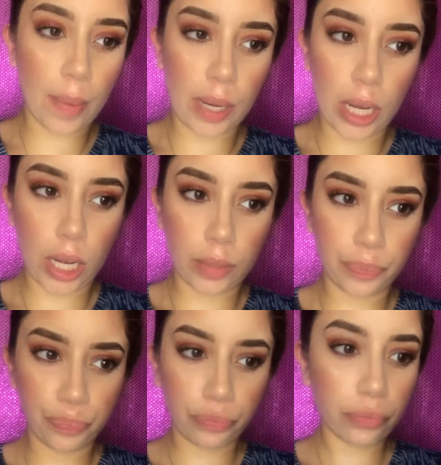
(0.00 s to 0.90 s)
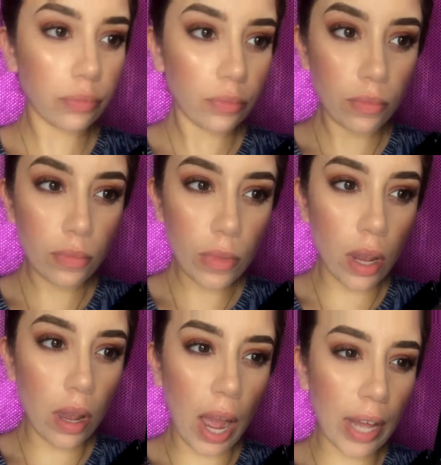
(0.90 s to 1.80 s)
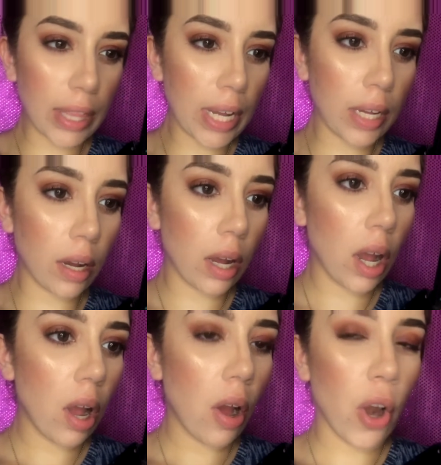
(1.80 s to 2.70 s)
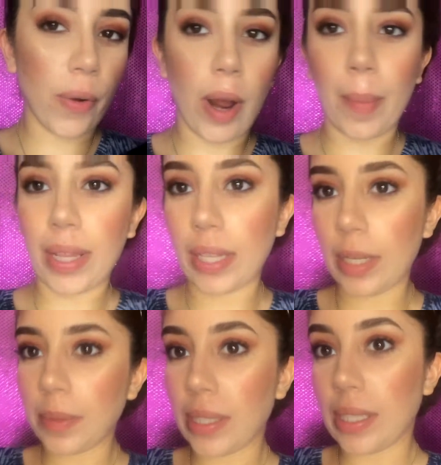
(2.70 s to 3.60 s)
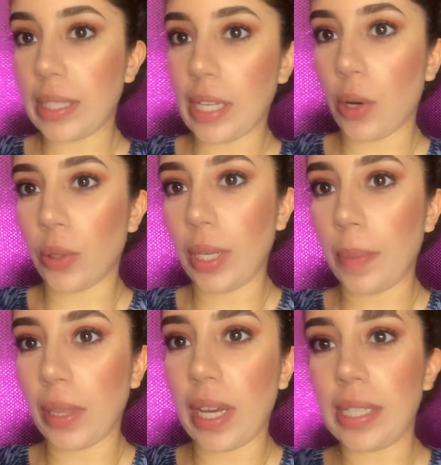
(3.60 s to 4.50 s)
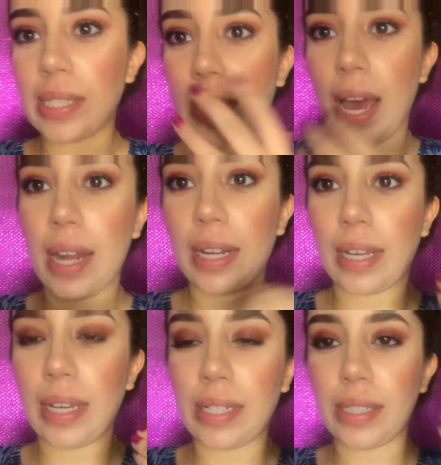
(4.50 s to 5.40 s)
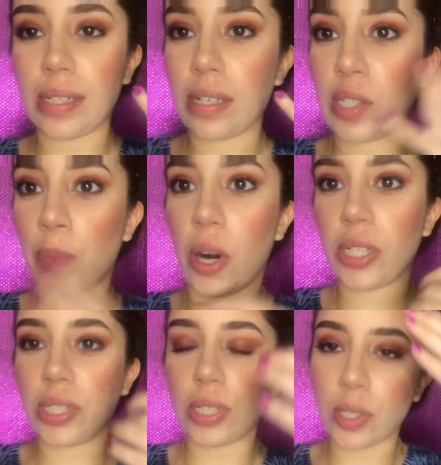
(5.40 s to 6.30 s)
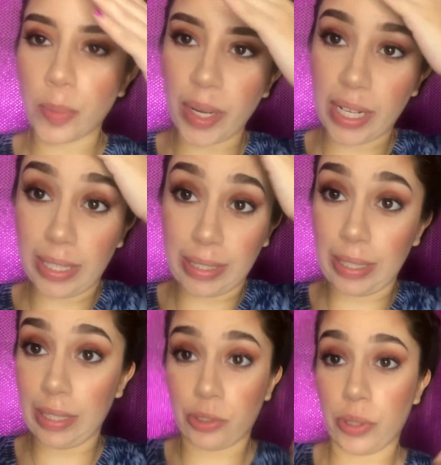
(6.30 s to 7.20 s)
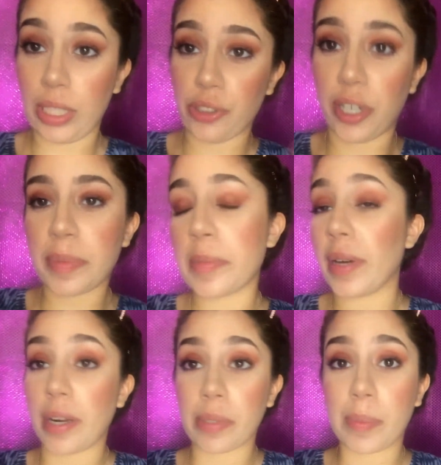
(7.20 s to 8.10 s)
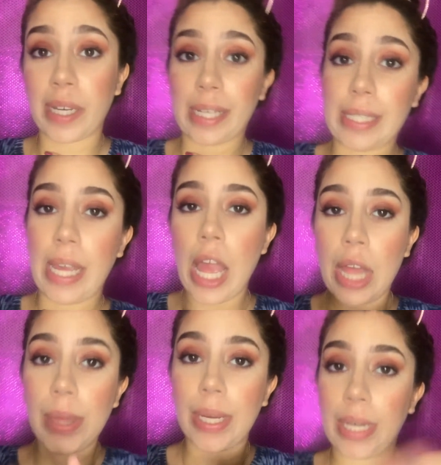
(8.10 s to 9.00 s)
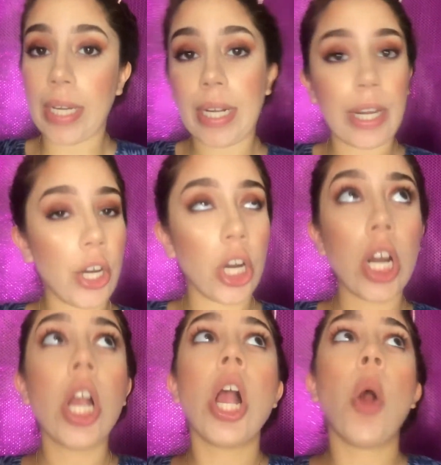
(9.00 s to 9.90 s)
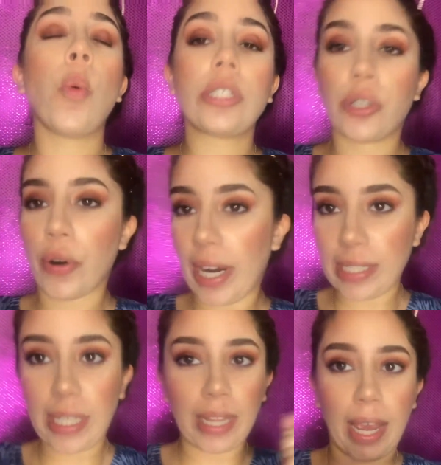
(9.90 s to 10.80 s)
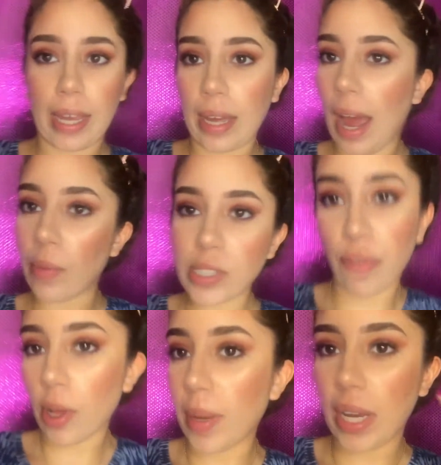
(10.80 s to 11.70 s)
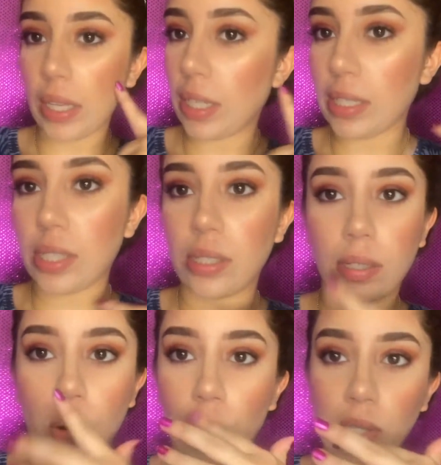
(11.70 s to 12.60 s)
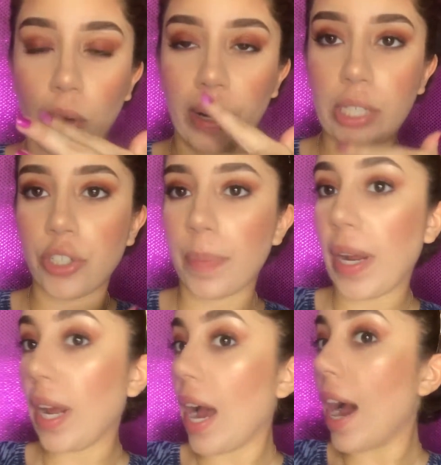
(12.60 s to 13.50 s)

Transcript: I mean, I think around my lips is the only place that it sparsed a little bit. It literally dripped, but it was because the heat here was crazy. Like, I was filming and this was already dripping.